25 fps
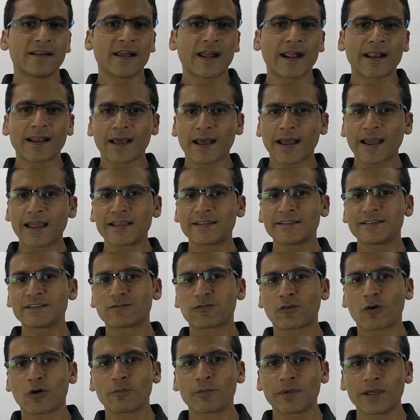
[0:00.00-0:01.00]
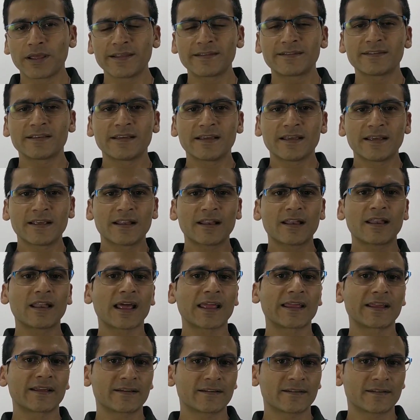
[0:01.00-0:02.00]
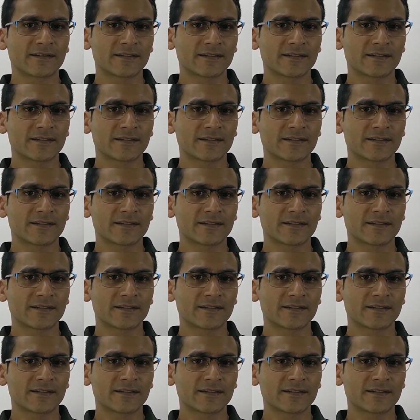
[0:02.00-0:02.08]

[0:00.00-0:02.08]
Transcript: And ing form is lied.